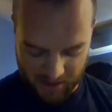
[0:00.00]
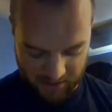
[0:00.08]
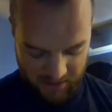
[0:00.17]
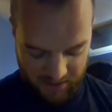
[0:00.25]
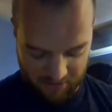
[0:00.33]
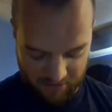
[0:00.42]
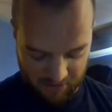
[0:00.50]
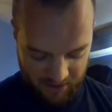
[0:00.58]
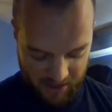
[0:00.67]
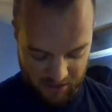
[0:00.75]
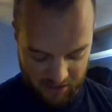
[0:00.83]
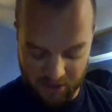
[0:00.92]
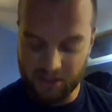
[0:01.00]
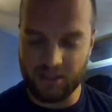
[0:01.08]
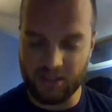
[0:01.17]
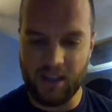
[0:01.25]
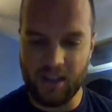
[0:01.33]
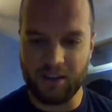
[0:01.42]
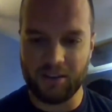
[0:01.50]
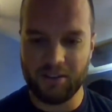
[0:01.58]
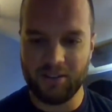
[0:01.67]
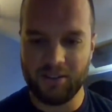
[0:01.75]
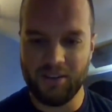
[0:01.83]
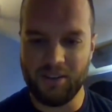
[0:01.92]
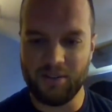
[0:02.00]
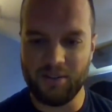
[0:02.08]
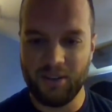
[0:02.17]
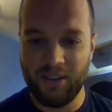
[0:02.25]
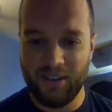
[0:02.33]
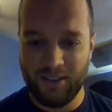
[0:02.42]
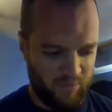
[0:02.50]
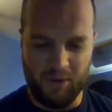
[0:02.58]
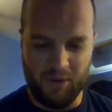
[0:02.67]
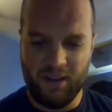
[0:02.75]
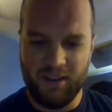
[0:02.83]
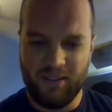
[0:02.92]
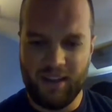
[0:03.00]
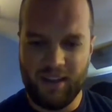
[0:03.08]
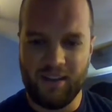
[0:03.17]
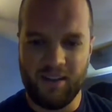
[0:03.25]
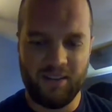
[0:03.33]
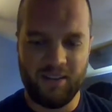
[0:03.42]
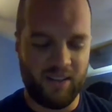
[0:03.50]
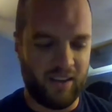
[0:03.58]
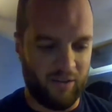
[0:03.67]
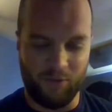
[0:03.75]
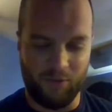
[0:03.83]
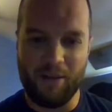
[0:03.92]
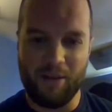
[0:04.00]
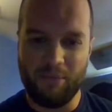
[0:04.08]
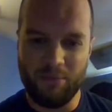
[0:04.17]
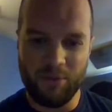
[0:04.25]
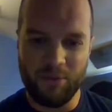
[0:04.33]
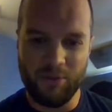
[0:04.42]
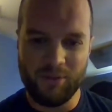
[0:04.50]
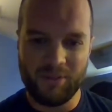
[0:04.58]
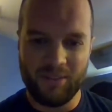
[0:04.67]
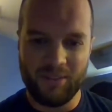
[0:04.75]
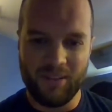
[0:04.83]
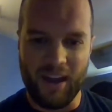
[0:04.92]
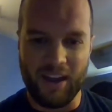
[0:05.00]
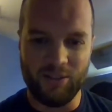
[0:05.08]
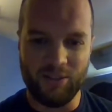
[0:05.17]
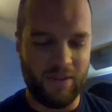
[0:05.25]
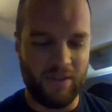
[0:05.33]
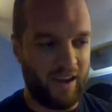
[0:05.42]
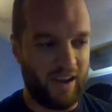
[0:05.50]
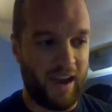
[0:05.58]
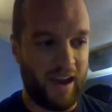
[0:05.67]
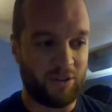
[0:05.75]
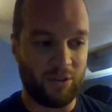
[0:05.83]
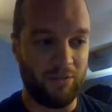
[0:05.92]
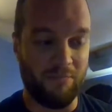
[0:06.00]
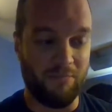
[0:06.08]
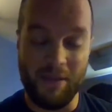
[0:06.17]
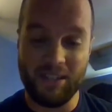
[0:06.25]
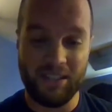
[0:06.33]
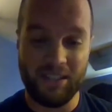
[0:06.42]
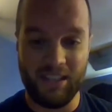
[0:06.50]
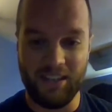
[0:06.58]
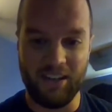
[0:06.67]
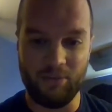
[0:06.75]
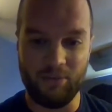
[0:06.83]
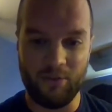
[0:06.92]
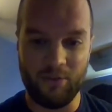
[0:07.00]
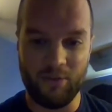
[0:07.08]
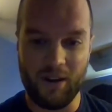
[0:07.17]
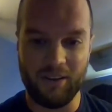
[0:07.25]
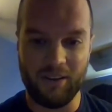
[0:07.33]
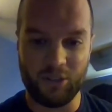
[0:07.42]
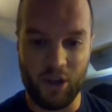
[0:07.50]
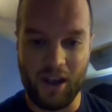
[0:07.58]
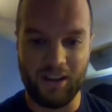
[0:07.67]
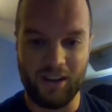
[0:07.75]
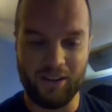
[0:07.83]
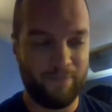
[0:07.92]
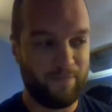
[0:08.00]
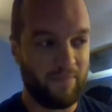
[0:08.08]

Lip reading: of things, everything is just luck. You know, speaking of that hunt, like I forgot my boots. I actually missed the deer before I shot it